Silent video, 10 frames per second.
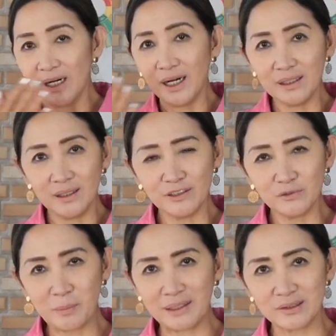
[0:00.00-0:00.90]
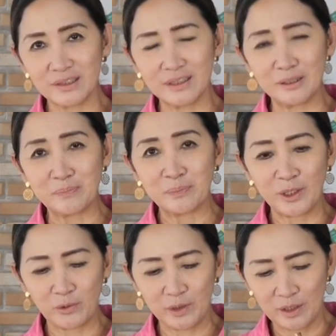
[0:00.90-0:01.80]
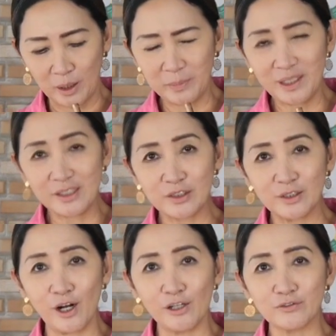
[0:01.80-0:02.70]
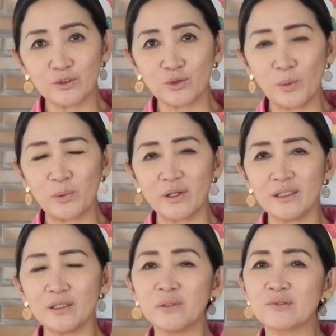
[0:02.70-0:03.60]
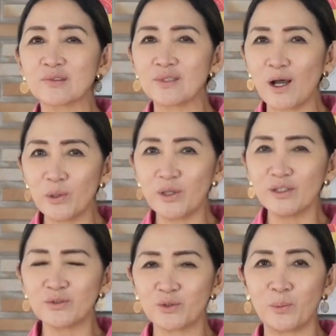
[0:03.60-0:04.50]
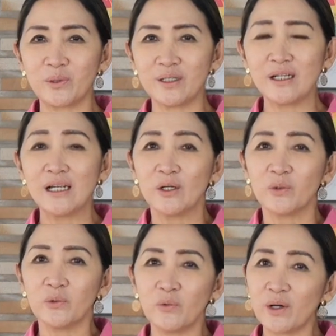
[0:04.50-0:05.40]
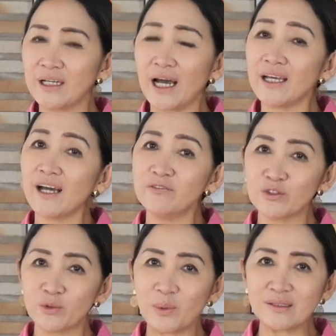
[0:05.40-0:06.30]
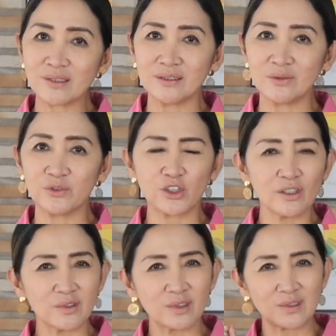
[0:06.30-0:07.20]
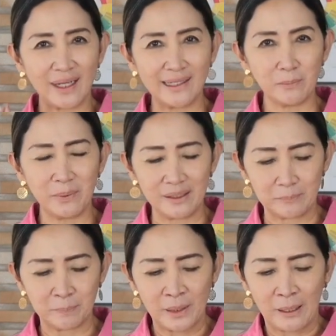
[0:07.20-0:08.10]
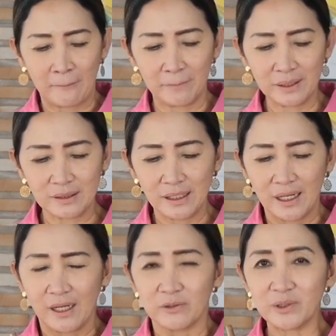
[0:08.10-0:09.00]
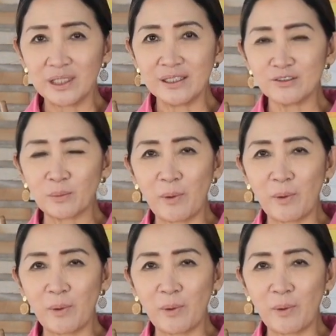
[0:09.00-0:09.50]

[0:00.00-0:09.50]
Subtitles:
I love matcha. Now with a combination of strawberry, a little bit sour strawberry, well, I have it sweetened just a tiny bit, but really it's a